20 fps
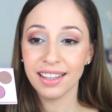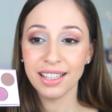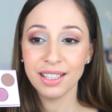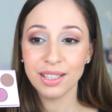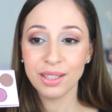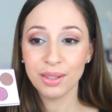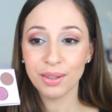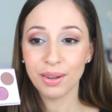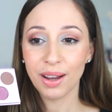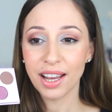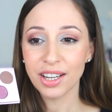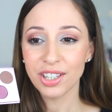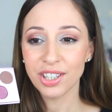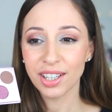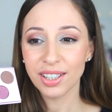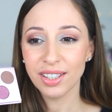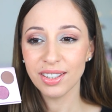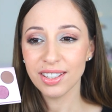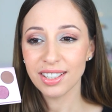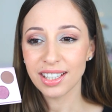these two
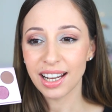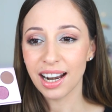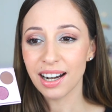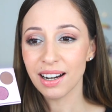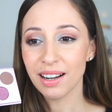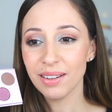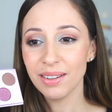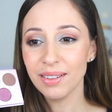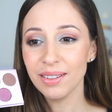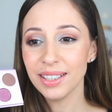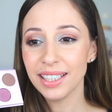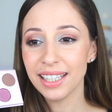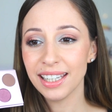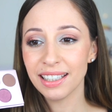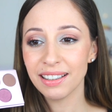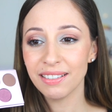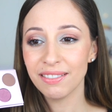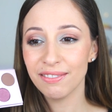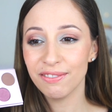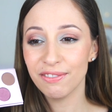eyeshadows are
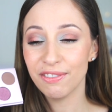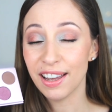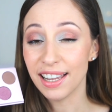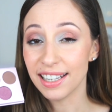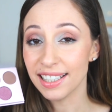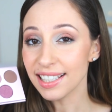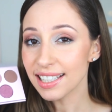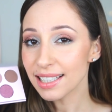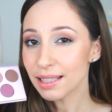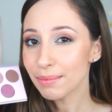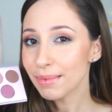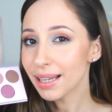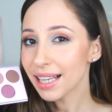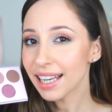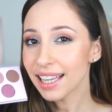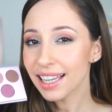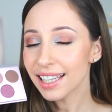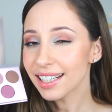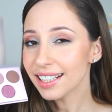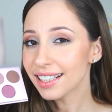looking very
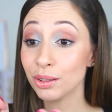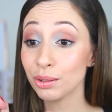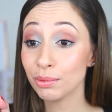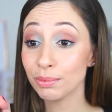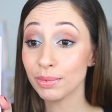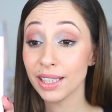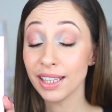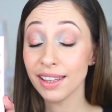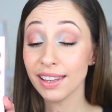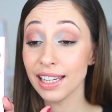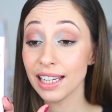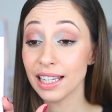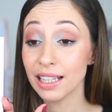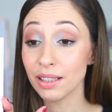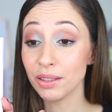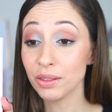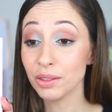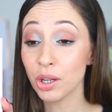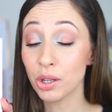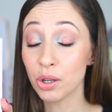similar. To me
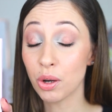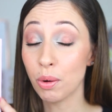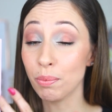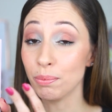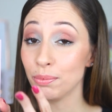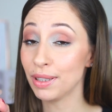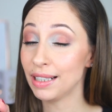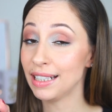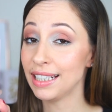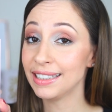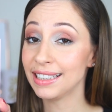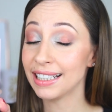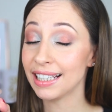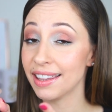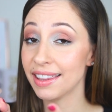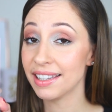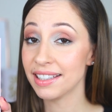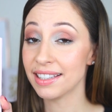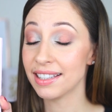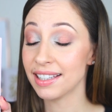they look
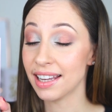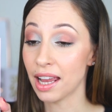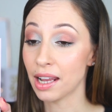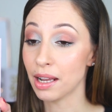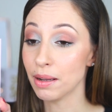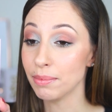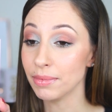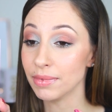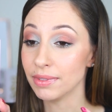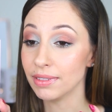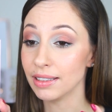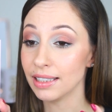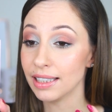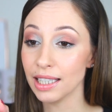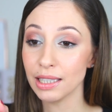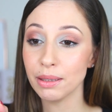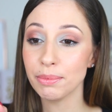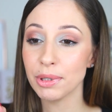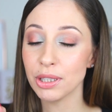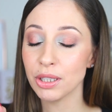completely the same.
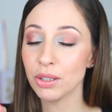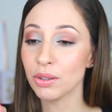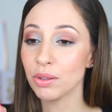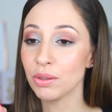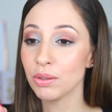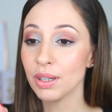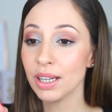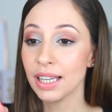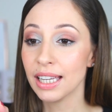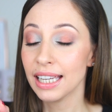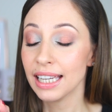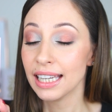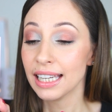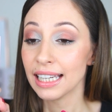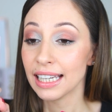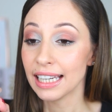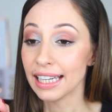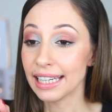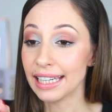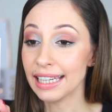Let me know
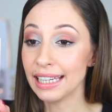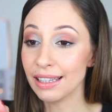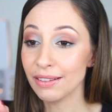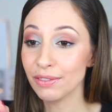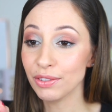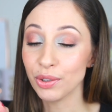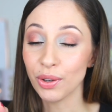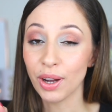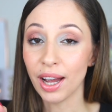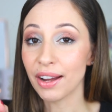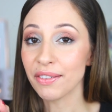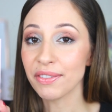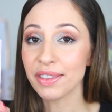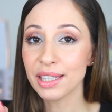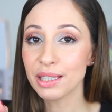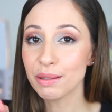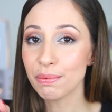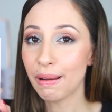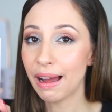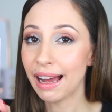if you have
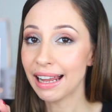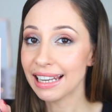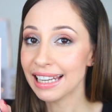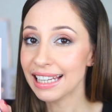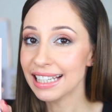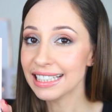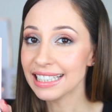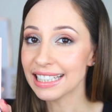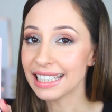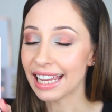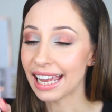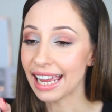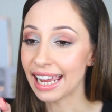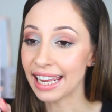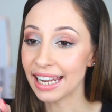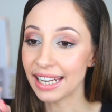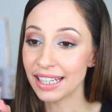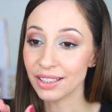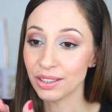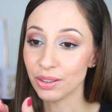this palette
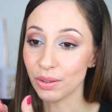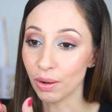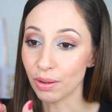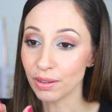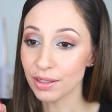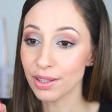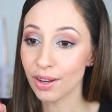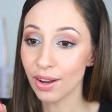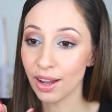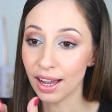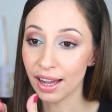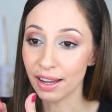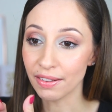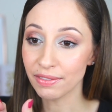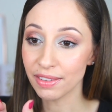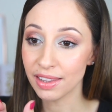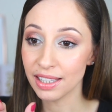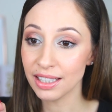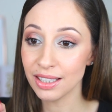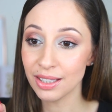and you also
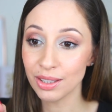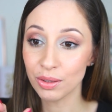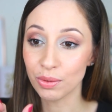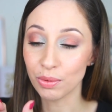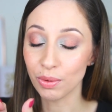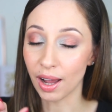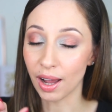have these two